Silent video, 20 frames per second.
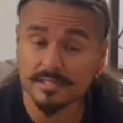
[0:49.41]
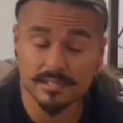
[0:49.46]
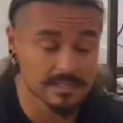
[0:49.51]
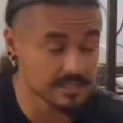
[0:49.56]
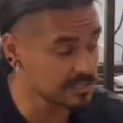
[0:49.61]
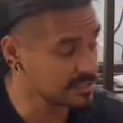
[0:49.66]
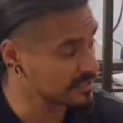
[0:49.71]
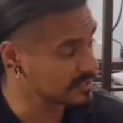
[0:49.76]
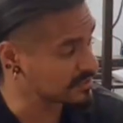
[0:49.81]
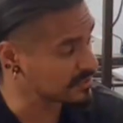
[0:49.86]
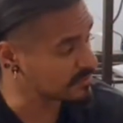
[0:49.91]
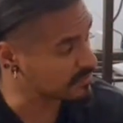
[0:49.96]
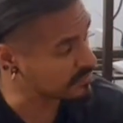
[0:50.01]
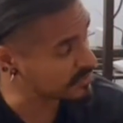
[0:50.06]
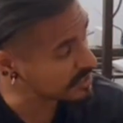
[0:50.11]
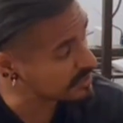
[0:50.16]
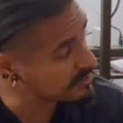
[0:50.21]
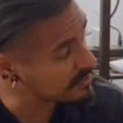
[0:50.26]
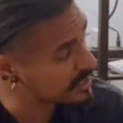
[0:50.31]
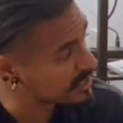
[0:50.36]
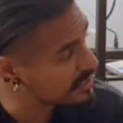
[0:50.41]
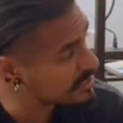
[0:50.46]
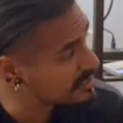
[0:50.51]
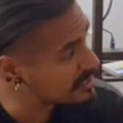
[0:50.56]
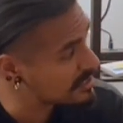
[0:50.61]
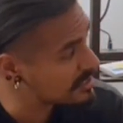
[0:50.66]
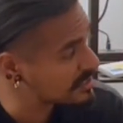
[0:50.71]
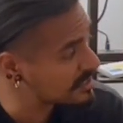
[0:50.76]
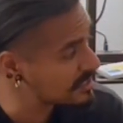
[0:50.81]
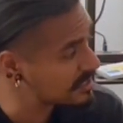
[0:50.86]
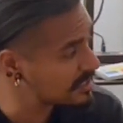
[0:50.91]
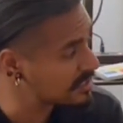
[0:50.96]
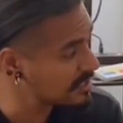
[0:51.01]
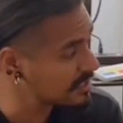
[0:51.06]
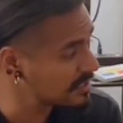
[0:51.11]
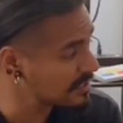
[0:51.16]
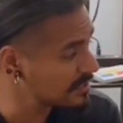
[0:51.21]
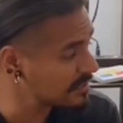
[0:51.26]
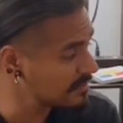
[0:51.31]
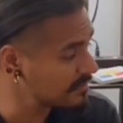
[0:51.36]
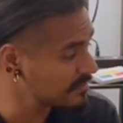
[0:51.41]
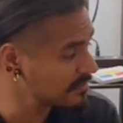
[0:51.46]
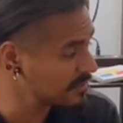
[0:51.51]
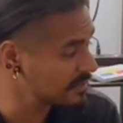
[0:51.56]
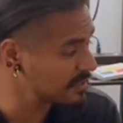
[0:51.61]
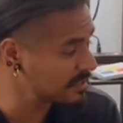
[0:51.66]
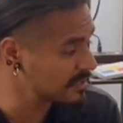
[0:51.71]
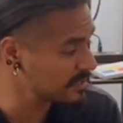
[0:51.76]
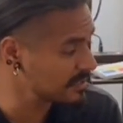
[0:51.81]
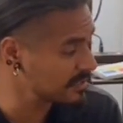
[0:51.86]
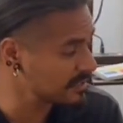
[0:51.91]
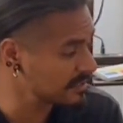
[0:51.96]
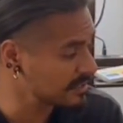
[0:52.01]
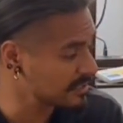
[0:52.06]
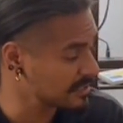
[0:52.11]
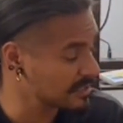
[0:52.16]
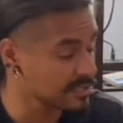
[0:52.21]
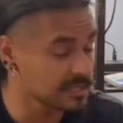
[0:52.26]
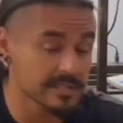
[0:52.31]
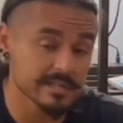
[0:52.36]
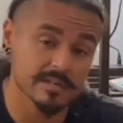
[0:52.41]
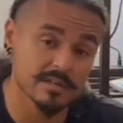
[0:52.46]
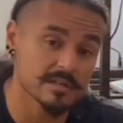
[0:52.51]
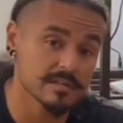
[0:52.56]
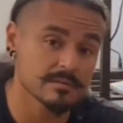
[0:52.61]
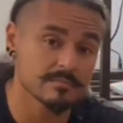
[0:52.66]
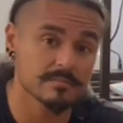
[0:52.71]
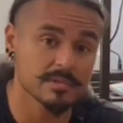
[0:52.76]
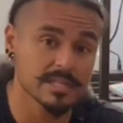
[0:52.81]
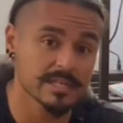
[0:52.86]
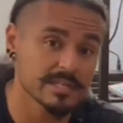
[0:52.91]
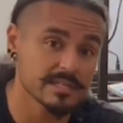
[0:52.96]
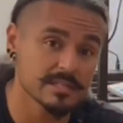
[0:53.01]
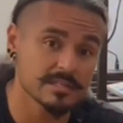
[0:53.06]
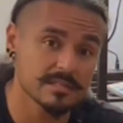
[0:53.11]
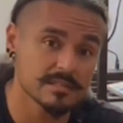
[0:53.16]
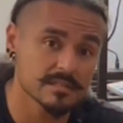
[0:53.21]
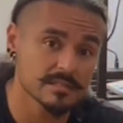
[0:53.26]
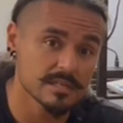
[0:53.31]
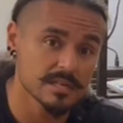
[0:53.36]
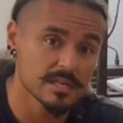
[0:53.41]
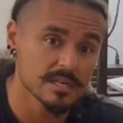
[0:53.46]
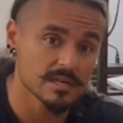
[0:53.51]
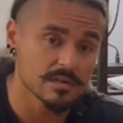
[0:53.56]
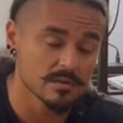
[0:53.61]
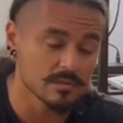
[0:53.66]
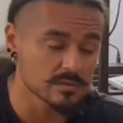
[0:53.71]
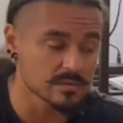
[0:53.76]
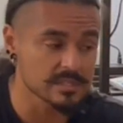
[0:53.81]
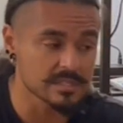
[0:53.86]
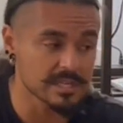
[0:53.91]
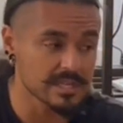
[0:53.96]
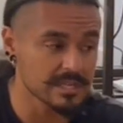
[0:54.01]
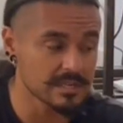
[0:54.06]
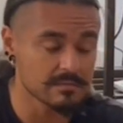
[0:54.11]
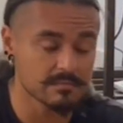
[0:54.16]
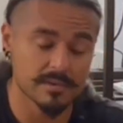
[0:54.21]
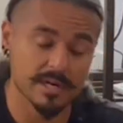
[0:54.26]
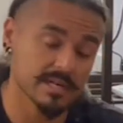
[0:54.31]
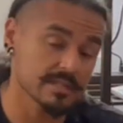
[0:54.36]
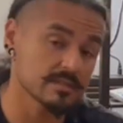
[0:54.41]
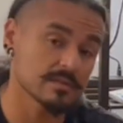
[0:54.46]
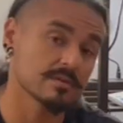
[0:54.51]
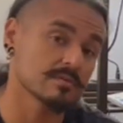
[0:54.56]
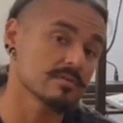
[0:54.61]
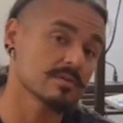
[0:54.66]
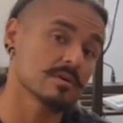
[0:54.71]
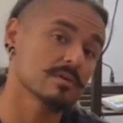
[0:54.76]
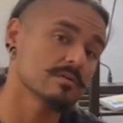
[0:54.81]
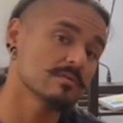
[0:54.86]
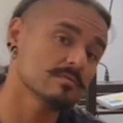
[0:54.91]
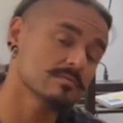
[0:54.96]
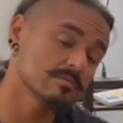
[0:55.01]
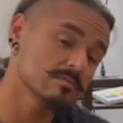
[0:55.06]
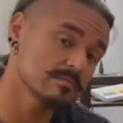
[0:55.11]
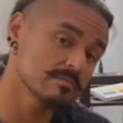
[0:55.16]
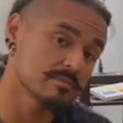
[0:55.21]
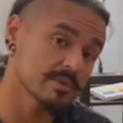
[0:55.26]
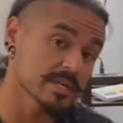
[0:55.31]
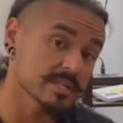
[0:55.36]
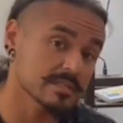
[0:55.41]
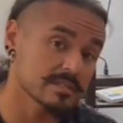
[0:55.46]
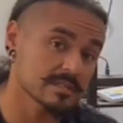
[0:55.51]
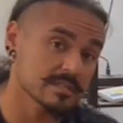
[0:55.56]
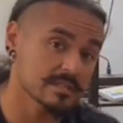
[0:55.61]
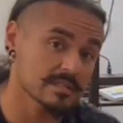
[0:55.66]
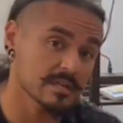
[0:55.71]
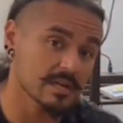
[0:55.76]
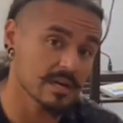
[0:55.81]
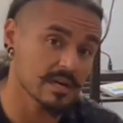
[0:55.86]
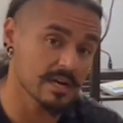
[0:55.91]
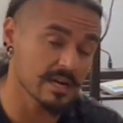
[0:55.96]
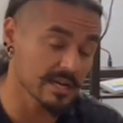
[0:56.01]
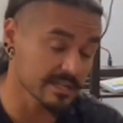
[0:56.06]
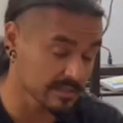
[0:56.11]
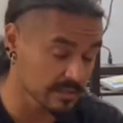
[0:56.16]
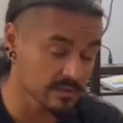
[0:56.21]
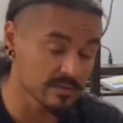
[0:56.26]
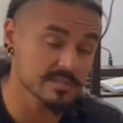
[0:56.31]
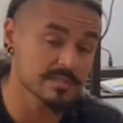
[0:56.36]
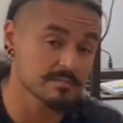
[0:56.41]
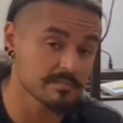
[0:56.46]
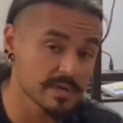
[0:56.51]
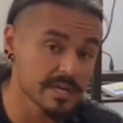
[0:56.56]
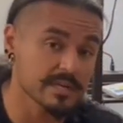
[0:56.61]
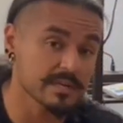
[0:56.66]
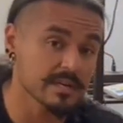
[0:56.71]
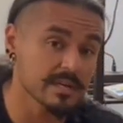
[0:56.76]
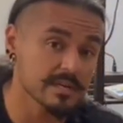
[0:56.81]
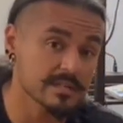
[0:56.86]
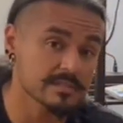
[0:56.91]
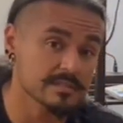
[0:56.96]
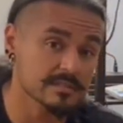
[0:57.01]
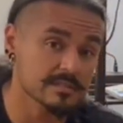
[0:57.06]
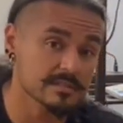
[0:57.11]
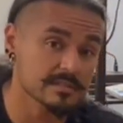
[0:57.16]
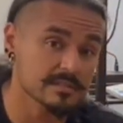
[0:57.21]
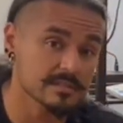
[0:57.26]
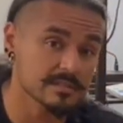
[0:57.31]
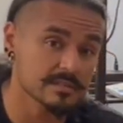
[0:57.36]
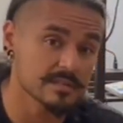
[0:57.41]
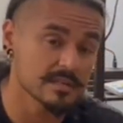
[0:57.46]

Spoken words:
It's a recreation of a Klingon blade, whose name I don't know, but I know it's badass.